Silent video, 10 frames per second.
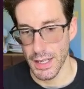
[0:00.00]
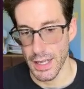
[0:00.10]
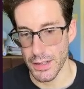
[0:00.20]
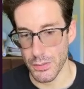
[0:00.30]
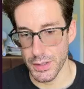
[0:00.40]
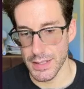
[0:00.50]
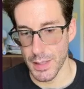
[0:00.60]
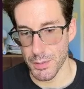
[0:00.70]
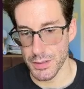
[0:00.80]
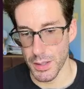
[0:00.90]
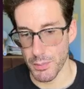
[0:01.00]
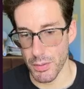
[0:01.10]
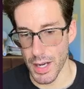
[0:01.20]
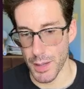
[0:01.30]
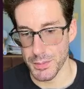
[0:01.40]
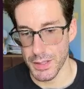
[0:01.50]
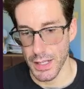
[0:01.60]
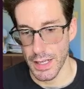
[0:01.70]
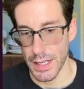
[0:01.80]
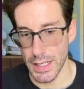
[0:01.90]
and three separate sub-prompts,
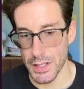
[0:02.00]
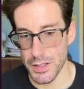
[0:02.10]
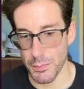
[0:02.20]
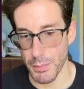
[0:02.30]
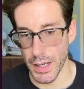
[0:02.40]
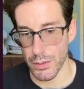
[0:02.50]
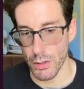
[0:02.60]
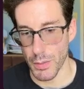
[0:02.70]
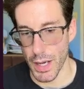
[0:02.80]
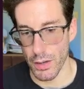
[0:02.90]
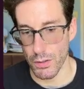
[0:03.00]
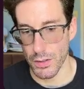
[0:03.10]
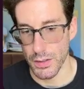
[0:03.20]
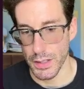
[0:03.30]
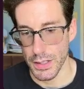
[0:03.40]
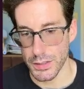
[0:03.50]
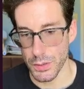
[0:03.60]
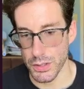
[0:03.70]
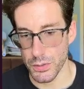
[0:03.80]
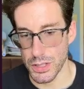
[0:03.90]
and each micro model is
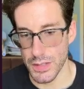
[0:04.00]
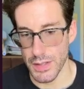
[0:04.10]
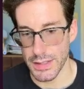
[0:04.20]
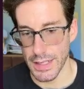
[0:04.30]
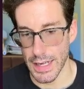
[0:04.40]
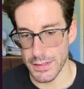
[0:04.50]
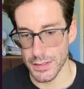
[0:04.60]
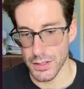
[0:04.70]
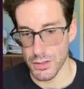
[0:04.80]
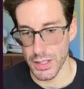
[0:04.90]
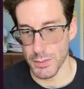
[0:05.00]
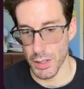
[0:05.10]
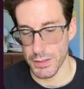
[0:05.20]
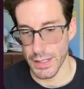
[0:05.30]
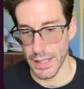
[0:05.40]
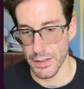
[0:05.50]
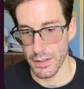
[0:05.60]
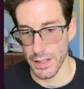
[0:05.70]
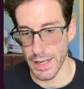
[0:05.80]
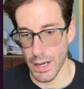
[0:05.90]
going to achieve that task, string them all together,
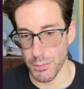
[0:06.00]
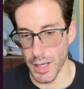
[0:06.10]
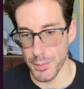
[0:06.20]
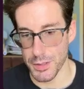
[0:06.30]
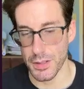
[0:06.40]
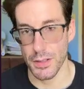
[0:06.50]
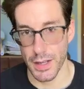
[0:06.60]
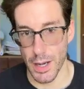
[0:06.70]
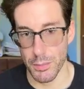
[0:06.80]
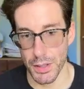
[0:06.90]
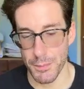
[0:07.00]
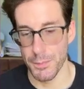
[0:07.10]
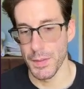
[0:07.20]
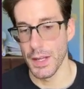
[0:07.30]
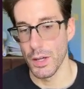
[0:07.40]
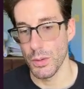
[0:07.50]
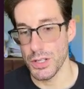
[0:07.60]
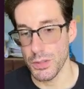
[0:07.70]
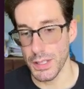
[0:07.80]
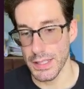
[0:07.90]
and then out pops your output. When
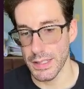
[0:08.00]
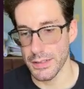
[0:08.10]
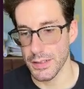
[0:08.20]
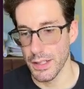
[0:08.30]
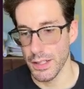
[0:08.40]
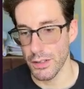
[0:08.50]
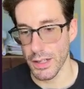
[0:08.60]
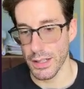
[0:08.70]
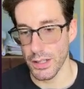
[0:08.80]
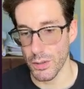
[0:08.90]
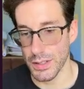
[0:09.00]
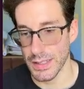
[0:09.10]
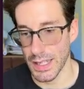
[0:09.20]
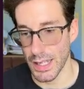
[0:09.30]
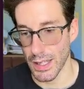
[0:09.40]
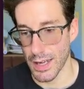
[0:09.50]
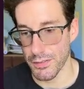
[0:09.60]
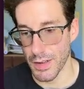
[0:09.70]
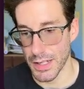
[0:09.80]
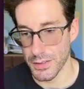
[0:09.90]
doing this, you're likely going to get a lot
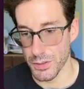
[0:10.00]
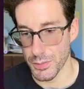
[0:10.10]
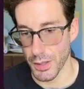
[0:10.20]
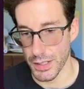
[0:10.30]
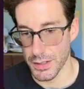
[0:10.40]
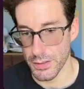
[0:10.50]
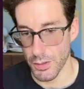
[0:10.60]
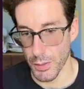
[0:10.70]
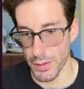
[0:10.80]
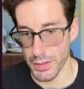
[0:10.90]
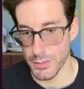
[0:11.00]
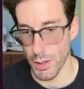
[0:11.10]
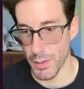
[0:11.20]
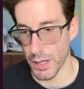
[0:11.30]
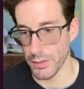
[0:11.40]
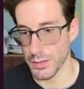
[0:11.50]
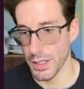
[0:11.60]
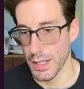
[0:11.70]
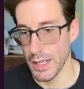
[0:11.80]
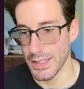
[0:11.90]
faster response from all these small models.
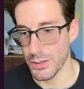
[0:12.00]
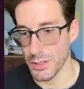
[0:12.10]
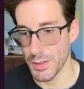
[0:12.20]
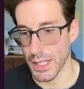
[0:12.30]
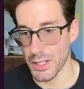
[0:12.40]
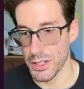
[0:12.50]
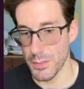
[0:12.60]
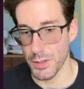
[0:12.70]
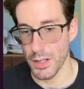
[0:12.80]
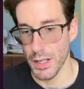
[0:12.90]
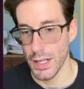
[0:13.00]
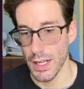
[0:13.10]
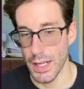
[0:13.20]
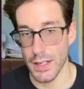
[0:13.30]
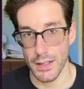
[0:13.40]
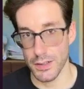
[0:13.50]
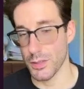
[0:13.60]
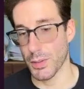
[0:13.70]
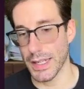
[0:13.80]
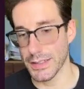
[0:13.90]
It's going to be a lot cheaper, and
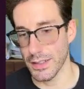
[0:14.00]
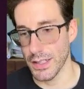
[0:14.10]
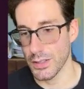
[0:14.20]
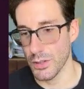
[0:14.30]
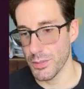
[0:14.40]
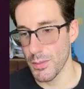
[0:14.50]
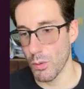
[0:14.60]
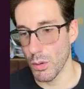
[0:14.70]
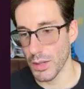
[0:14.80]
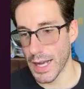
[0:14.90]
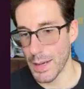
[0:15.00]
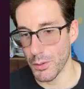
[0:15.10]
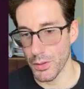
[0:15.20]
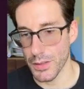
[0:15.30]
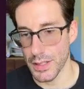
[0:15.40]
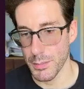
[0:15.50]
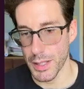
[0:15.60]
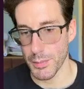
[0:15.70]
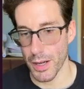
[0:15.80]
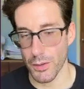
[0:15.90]
surprisingly, it's going to be more reliable than the
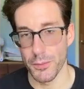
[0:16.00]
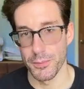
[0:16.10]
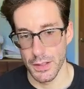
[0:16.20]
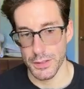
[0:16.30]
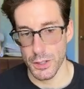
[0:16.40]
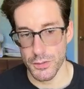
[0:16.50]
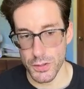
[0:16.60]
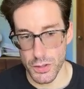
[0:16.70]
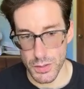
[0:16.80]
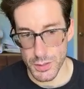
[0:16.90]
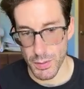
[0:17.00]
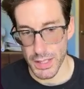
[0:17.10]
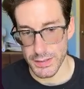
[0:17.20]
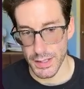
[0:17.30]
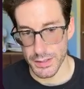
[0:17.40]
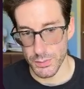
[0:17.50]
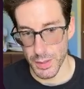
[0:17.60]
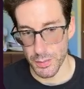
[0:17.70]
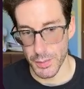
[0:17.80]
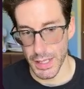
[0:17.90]
big model. So if you do this process when
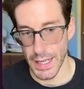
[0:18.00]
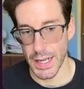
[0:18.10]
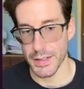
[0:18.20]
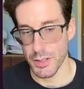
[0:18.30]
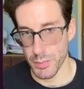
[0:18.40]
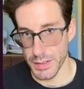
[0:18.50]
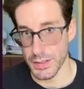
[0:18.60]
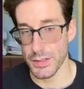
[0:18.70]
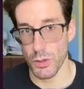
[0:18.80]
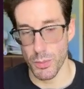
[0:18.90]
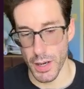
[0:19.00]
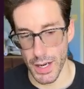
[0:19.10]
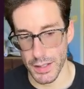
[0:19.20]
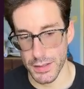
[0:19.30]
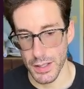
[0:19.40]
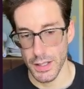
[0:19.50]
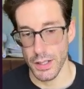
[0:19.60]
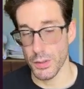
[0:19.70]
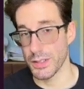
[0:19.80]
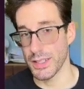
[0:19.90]
implementing A I into your business or product,
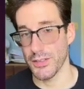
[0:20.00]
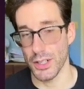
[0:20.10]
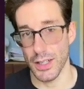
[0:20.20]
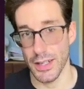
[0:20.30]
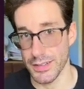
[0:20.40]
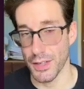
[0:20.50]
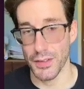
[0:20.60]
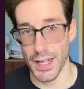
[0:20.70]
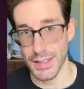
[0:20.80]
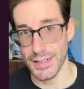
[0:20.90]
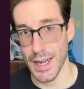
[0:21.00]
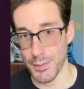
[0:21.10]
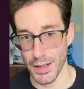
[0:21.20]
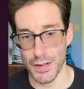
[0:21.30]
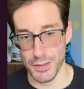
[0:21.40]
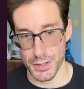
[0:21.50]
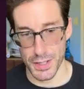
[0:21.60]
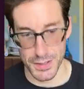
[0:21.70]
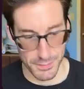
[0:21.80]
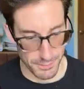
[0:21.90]
you're going to save yourself a lot of time and a lot of
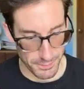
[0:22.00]
frustration,